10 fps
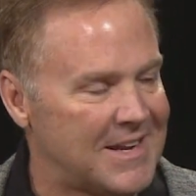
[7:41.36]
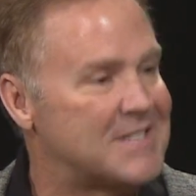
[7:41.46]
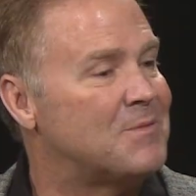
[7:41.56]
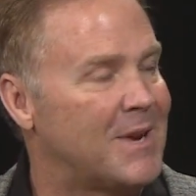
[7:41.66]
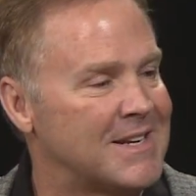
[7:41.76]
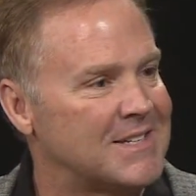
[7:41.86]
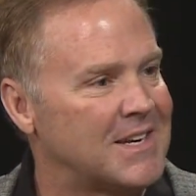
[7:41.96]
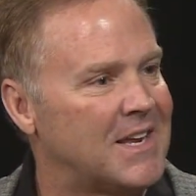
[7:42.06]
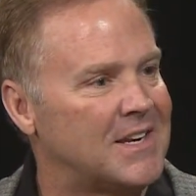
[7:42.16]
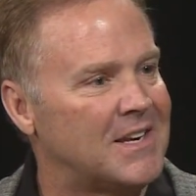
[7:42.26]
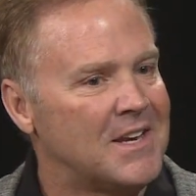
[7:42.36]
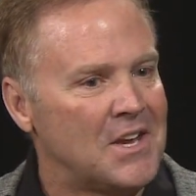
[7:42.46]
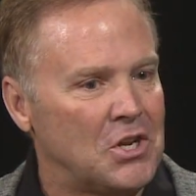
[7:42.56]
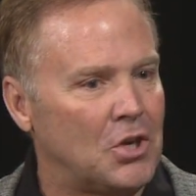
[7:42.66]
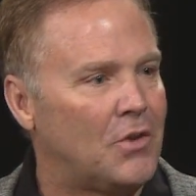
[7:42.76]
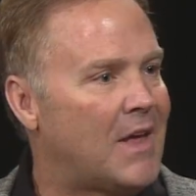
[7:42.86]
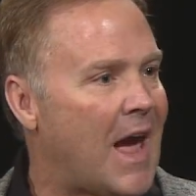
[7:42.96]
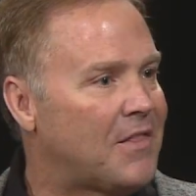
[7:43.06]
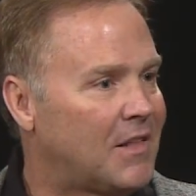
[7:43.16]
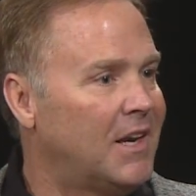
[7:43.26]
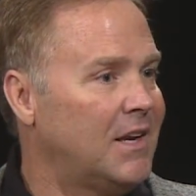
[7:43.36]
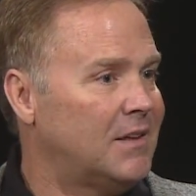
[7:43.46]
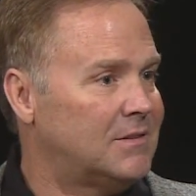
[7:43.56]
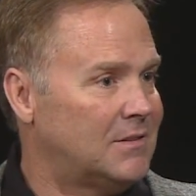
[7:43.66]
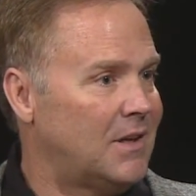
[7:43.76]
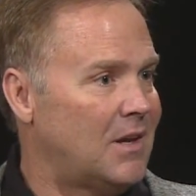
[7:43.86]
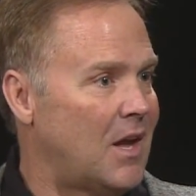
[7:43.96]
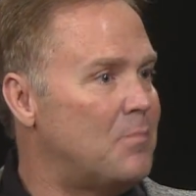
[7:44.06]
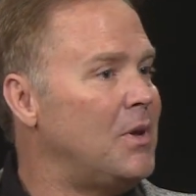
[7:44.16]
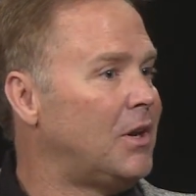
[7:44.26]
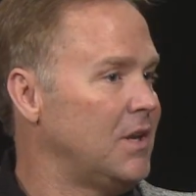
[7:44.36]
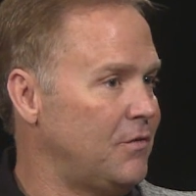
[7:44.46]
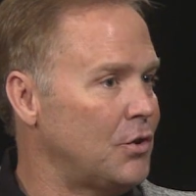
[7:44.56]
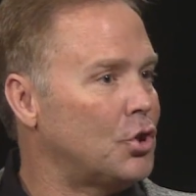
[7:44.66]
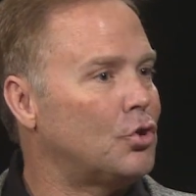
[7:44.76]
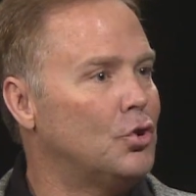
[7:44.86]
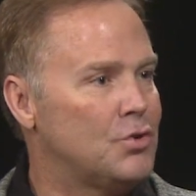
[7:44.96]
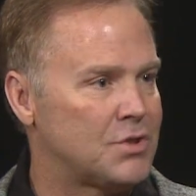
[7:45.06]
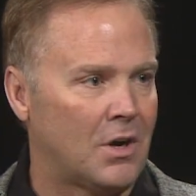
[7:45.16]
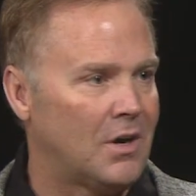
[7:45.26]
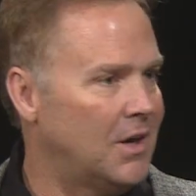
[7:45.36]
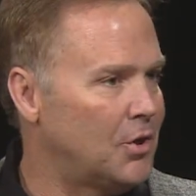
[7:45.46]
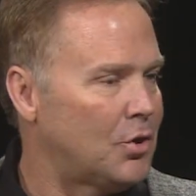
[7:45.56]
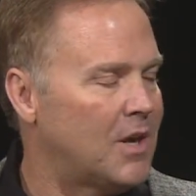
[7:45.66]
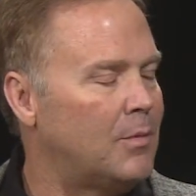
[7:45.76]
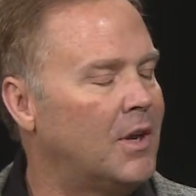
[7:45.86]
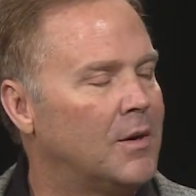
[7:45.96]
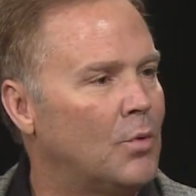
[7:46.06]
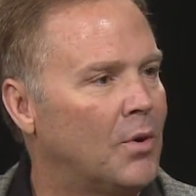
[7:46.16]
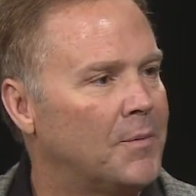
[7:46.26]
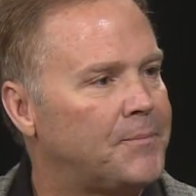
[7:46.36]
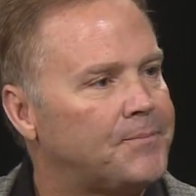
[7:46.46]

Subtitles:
It is amazing, and, the athletic ability for the crews are incredible anymore.